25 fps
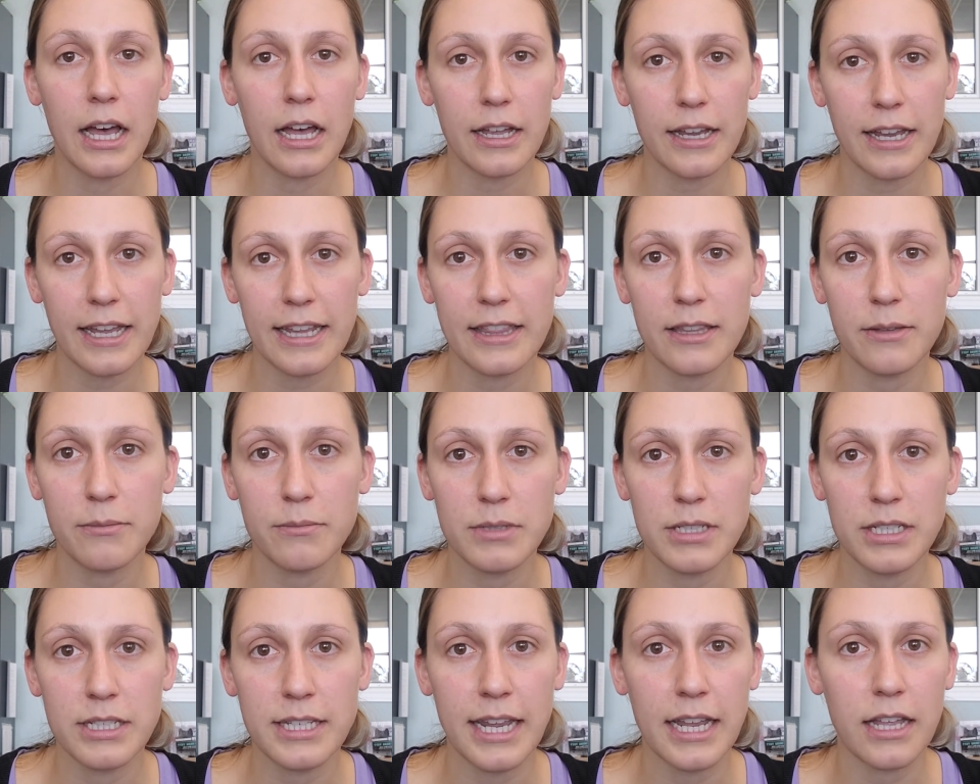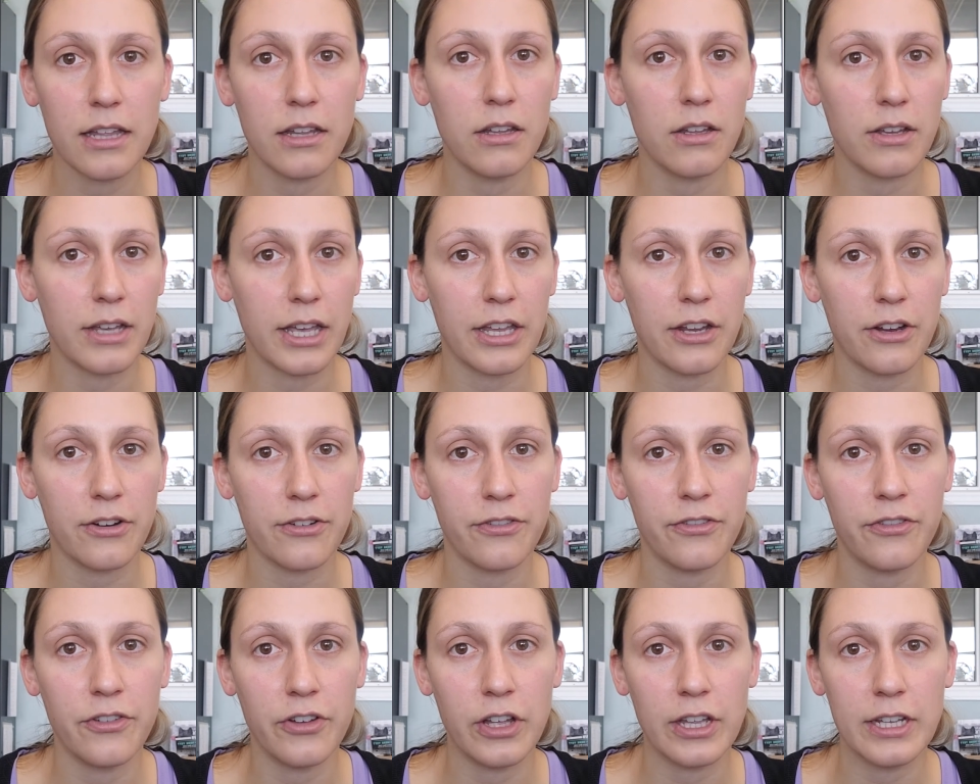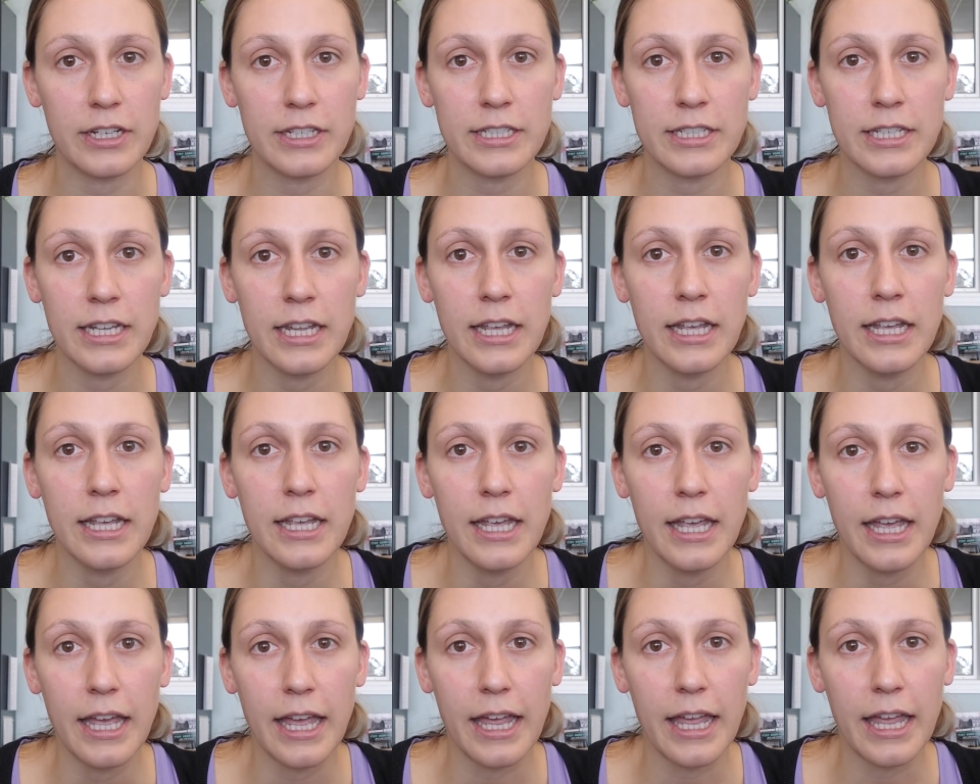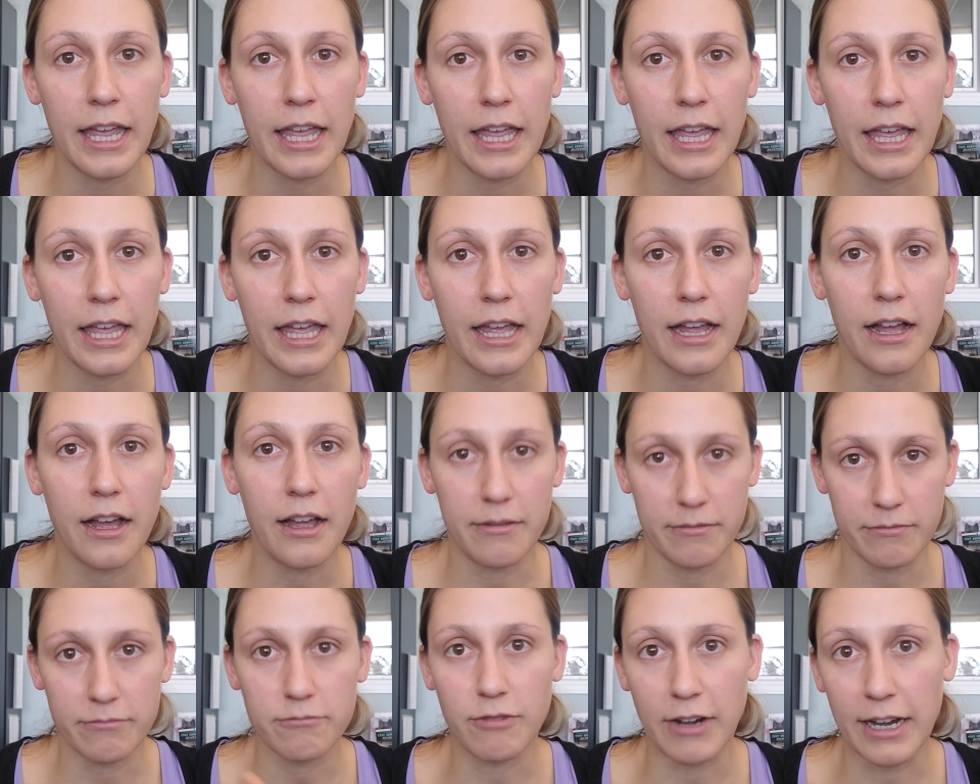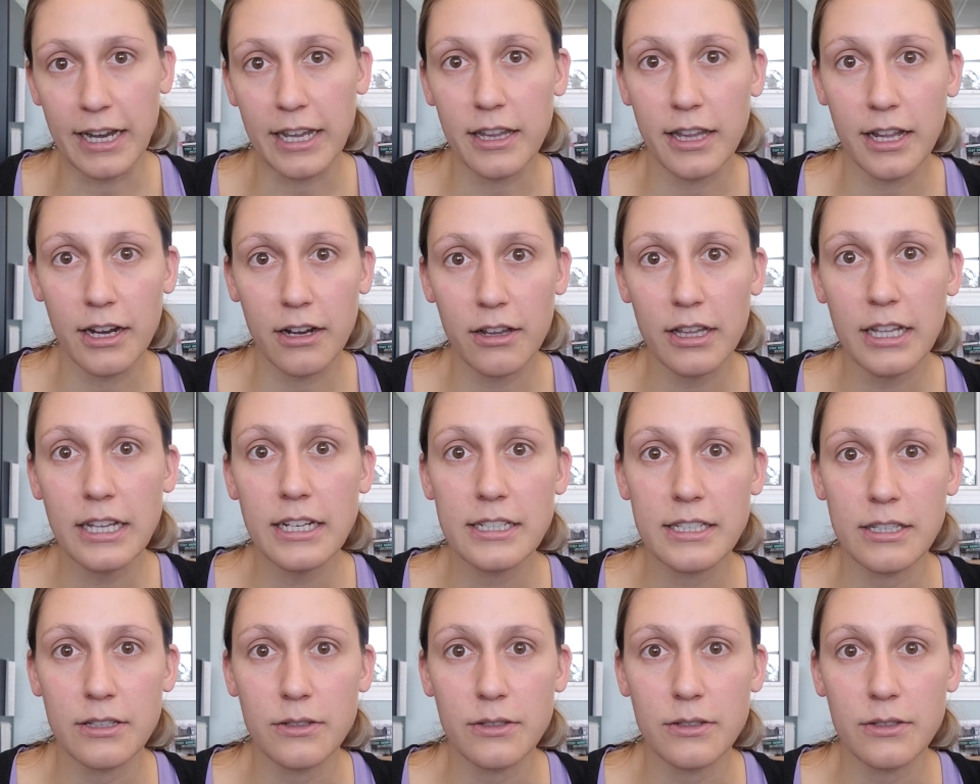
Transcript: get them to take a look at your foot and, regularly